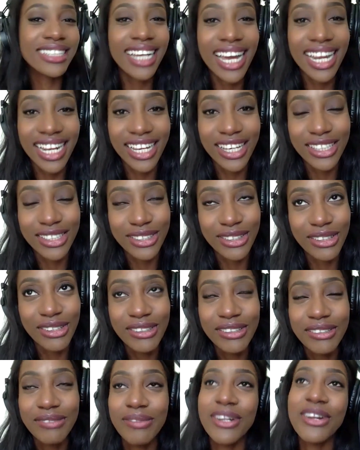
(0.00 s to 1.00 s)
got to
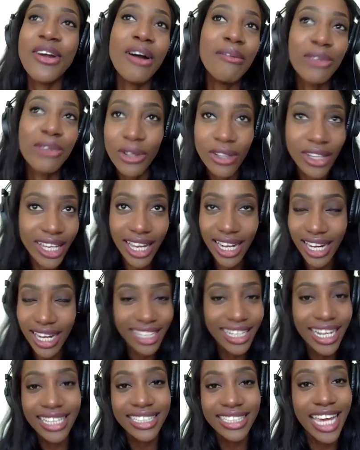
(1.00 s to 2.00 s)
hustle. But no, I'm totally
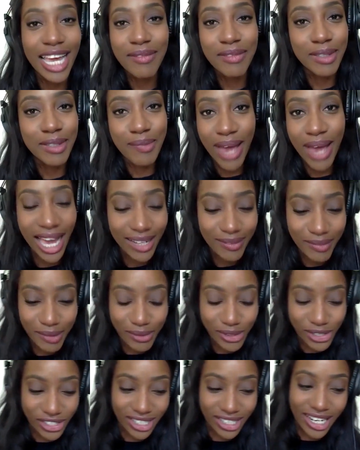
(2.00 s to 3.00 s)
kidding. That scam's bad.
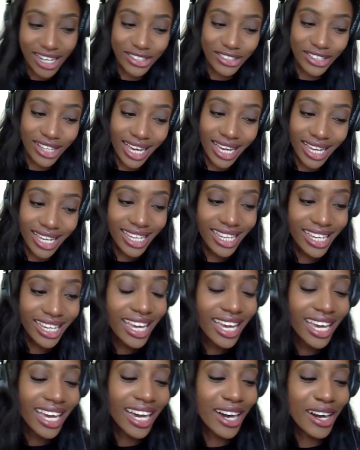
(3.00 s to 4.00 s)
People should not do that.
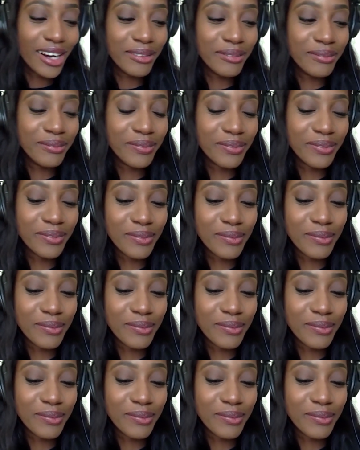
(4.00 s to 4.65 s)
Um, so